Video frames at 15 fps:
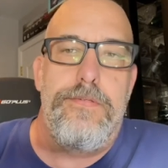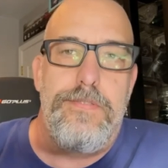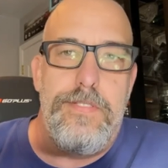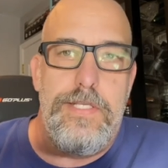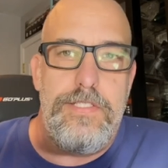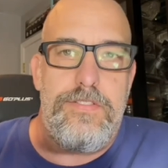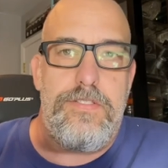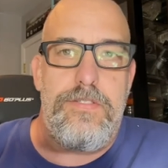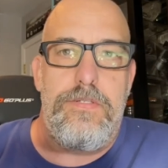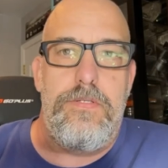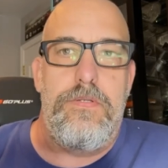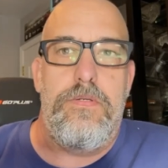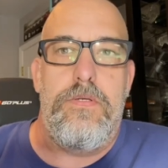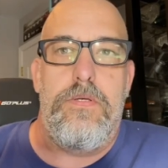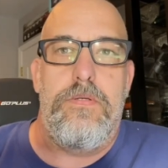let's
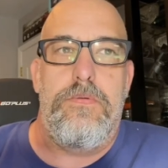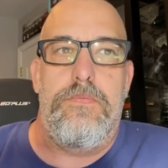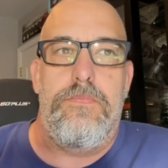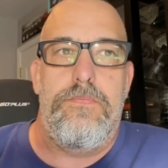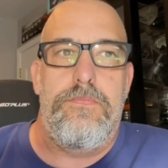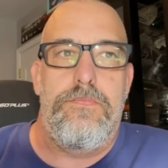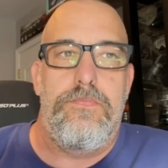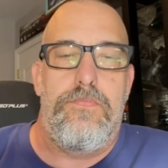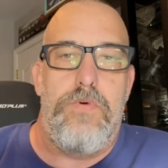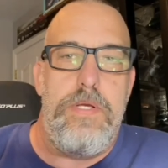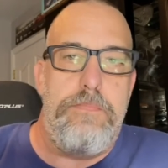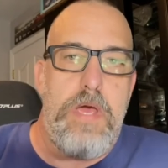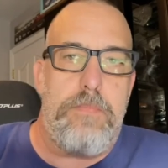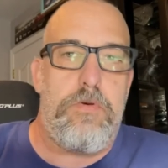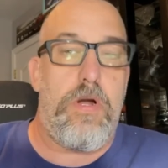
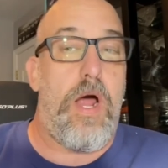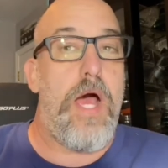remember,